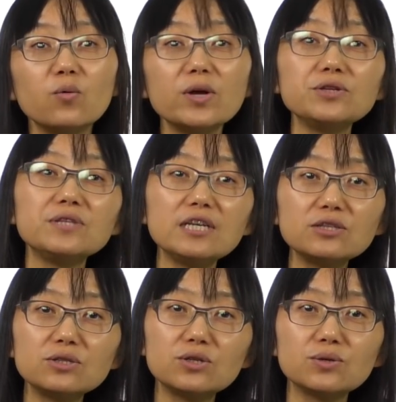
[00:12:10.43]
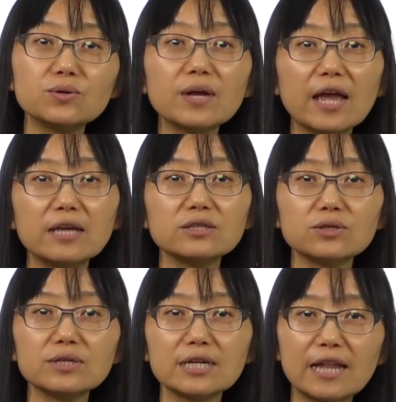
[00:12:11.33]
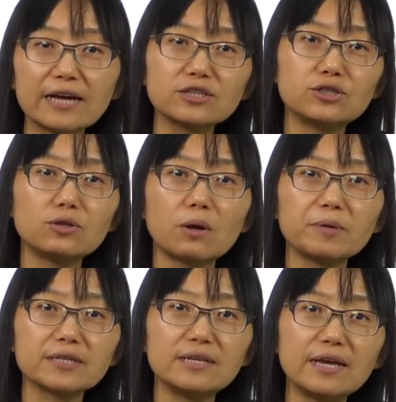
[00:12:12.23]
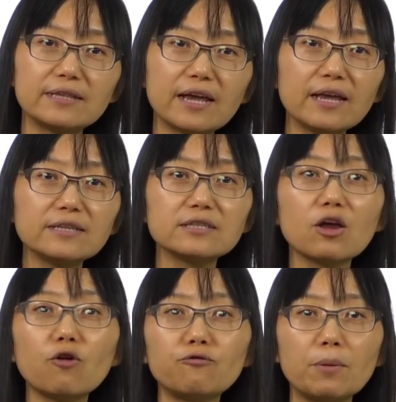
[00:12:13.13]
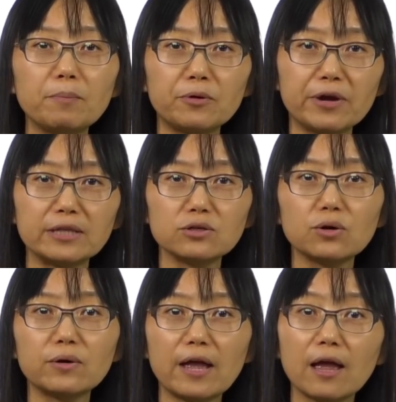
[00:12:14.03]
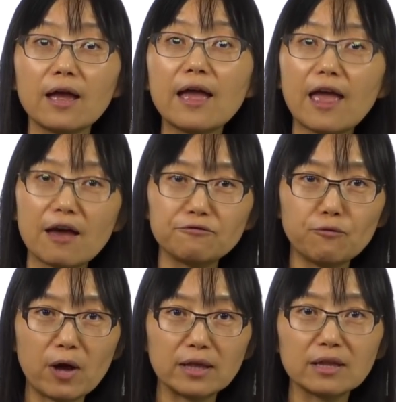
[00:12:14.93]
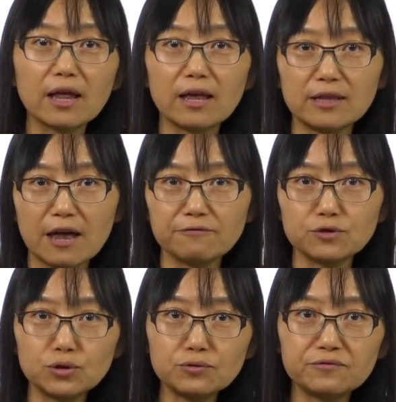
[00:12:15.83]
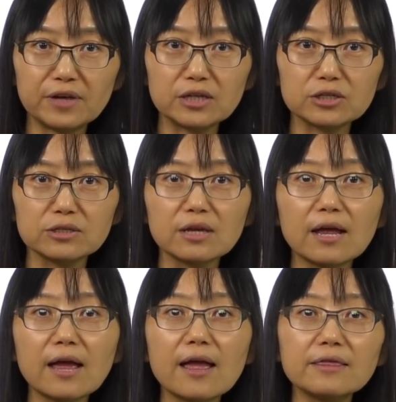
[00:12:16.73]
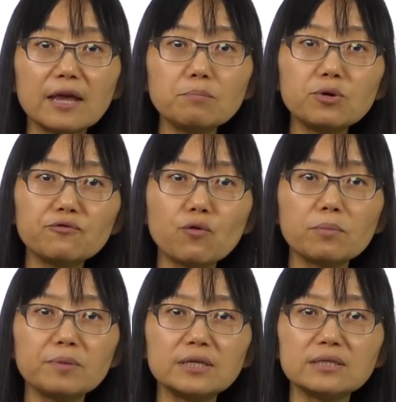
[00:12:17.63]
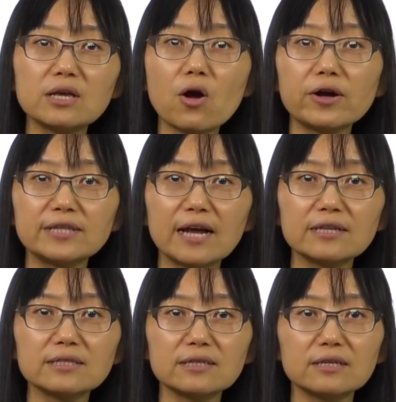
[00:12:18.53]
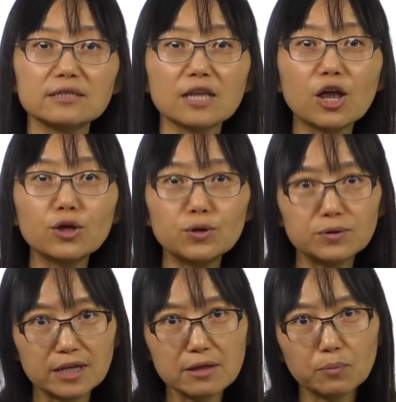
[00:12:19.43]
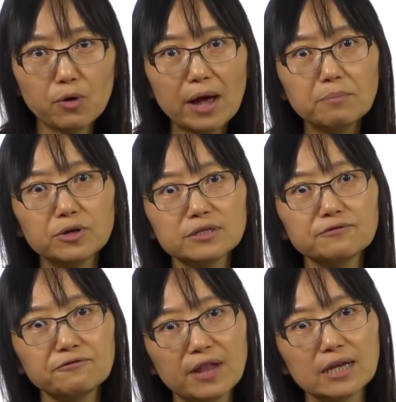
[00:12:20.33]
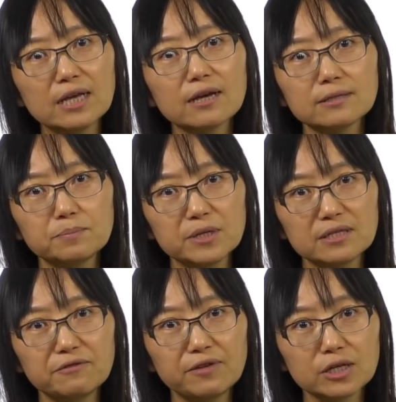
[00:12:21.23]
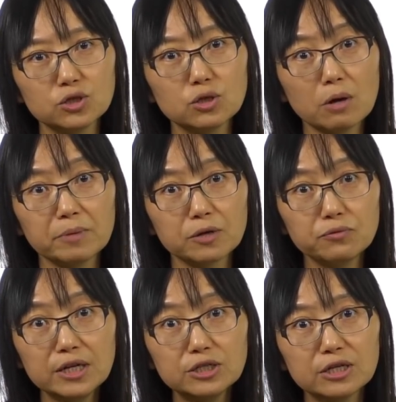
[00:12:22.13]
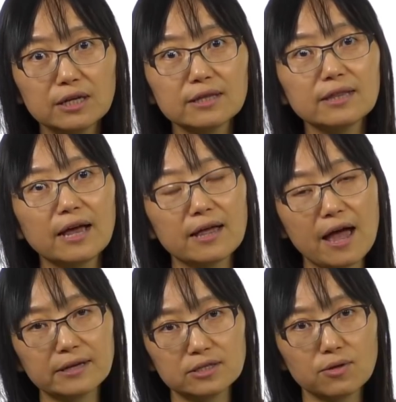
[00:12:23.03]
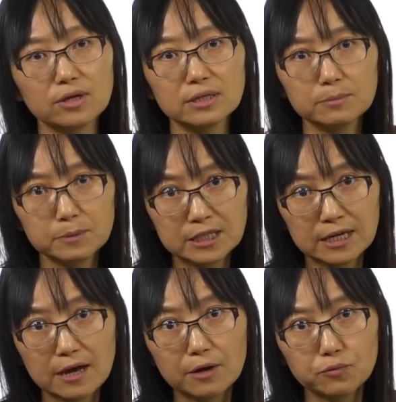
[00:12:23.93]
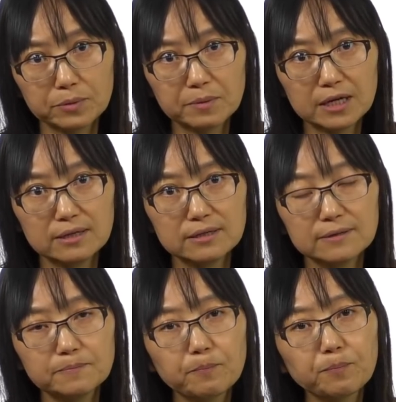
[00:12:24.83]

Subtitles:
What you need to do is to collect genomic DNAs from parental F1 and F2 fish, then perform PCR analysis using the primers flanking a specific genomic region that has the CA repeats.